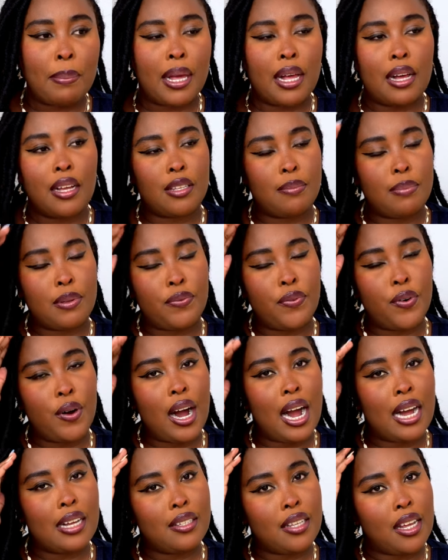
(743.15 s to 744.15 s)
because before
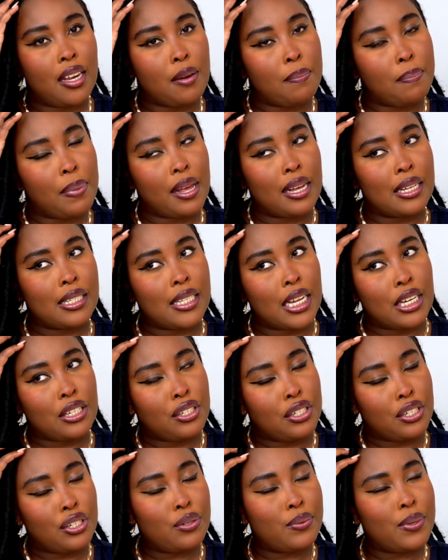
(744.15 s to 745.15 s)
I started paying
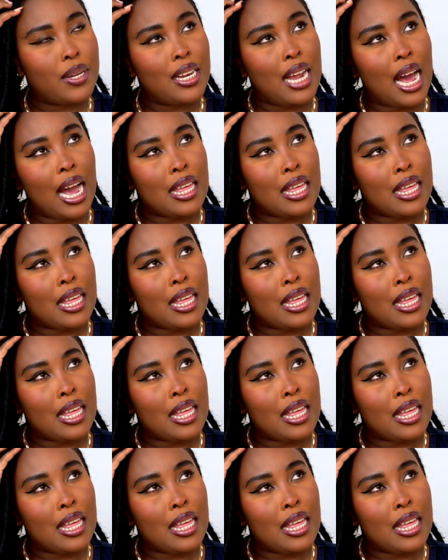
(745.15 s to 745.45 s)
attention to it,